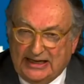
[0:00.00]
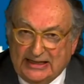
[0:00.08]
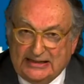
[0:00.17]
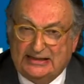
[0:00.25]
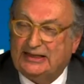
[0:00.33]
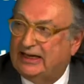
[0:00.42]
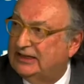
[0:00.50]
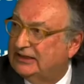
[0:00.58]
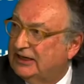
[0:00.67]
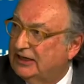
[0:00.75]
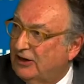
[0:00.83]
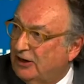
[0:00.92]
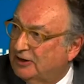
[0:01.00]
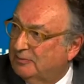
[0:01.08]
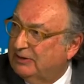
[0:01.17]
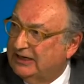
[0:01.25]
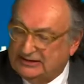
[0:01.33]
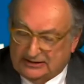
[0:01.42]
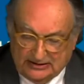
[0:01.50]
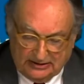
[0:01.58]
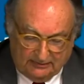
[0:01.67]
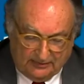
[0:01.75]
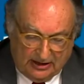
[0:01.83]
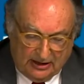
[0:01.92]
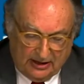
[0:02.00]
insight on the basis of